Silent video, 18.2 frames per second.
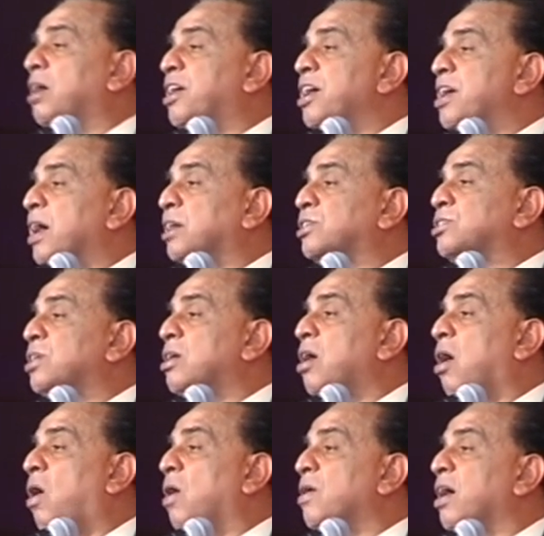
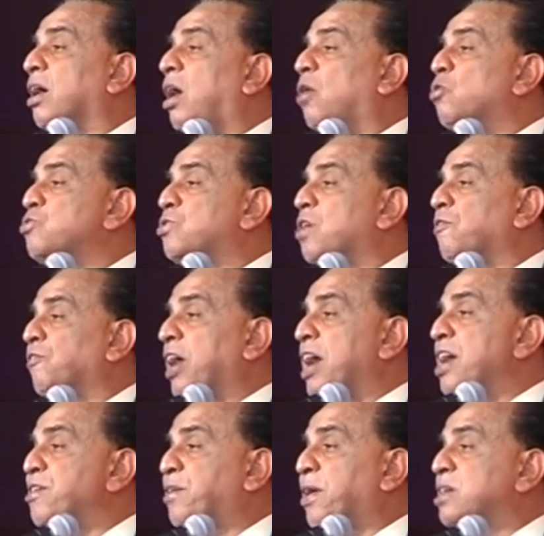deduction on account of
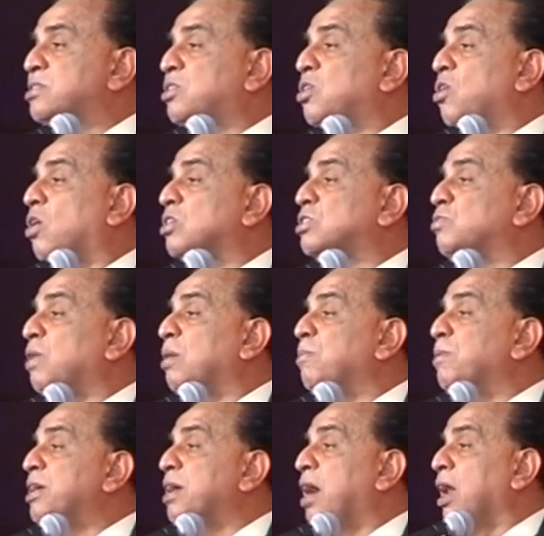interest loss
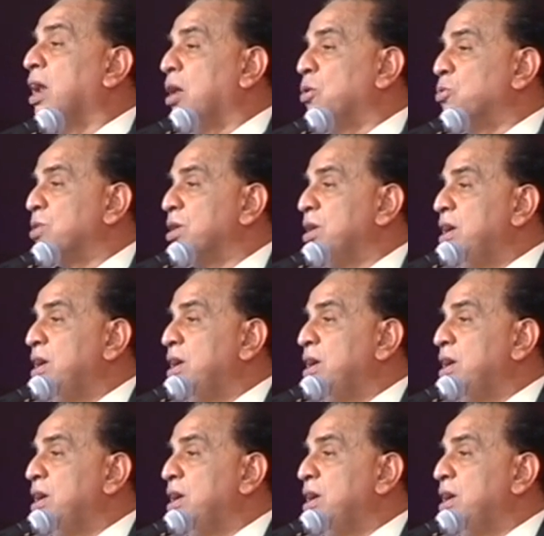will be allowed.